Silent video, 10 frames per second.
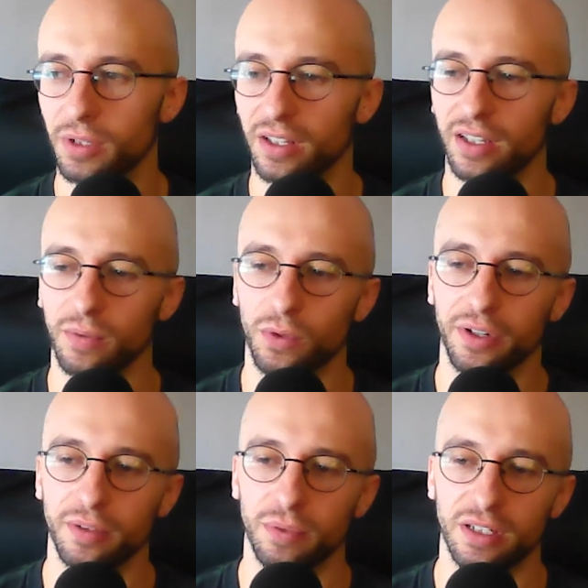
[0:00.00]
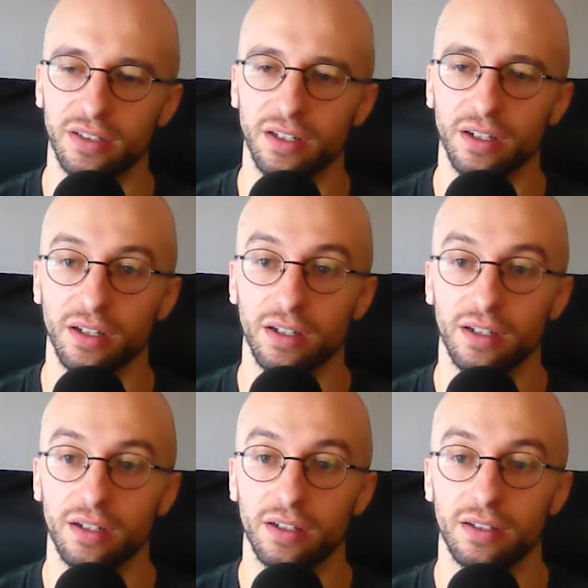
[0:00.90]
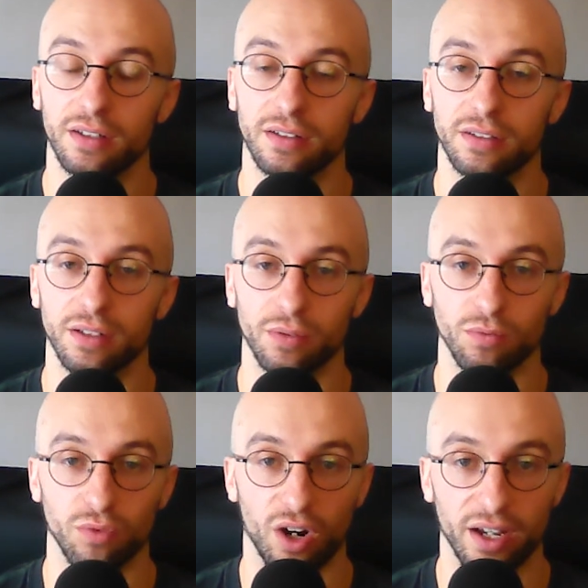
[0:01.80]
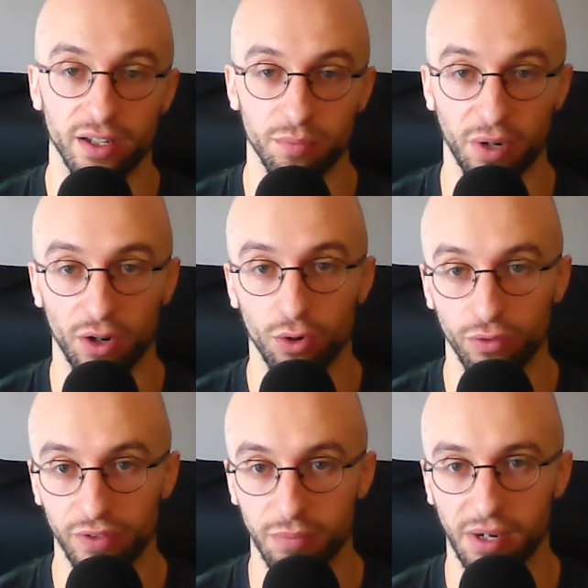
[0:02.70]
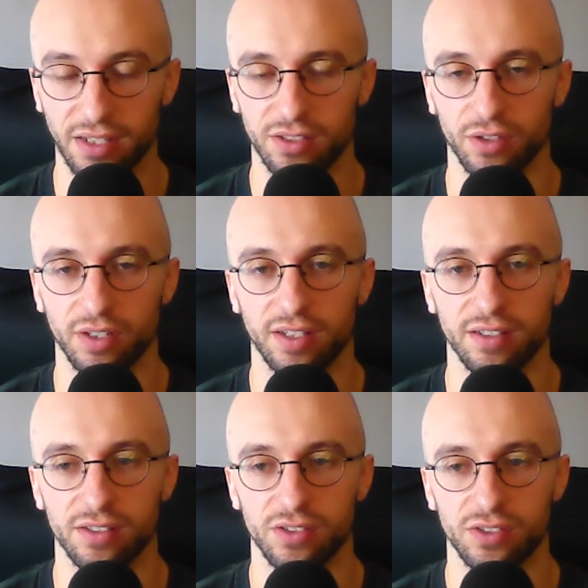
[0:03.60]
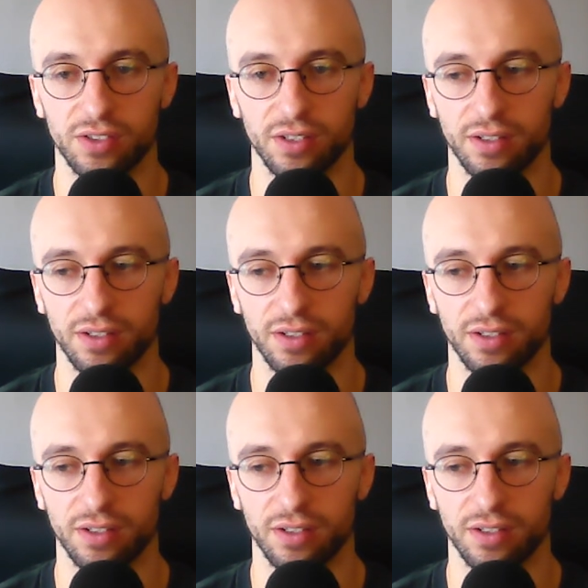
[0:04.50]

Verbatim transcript: me that he wanted me to to write a biography based on his